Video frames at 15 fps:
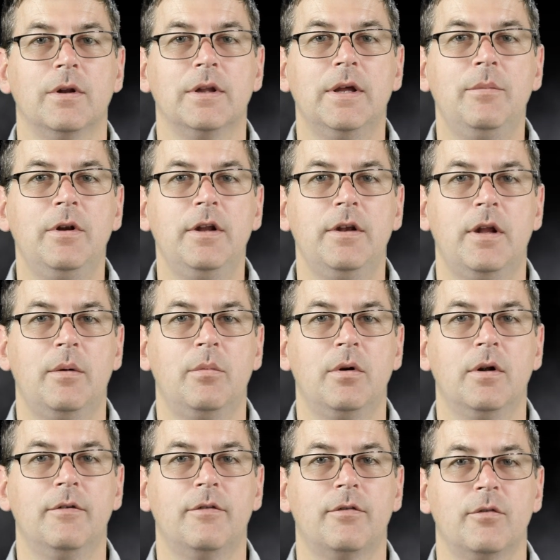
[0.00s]
a limited
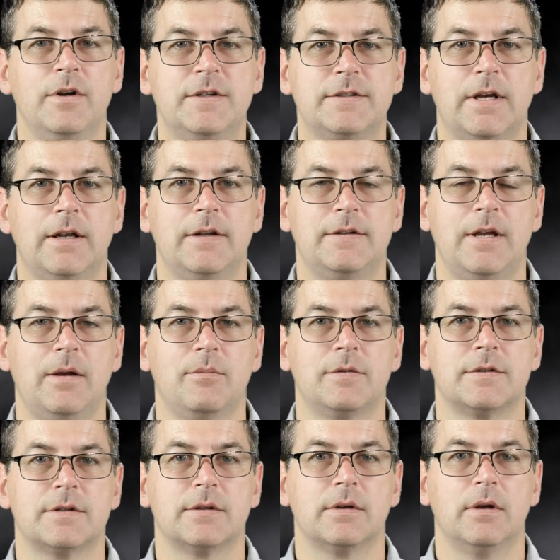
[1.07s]
number of reset
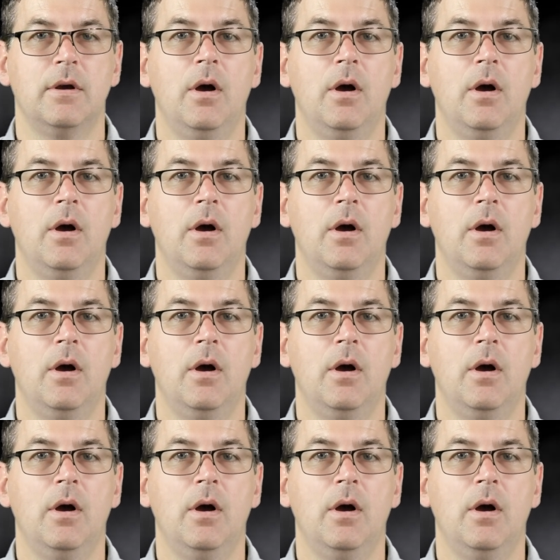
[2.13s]
attempts,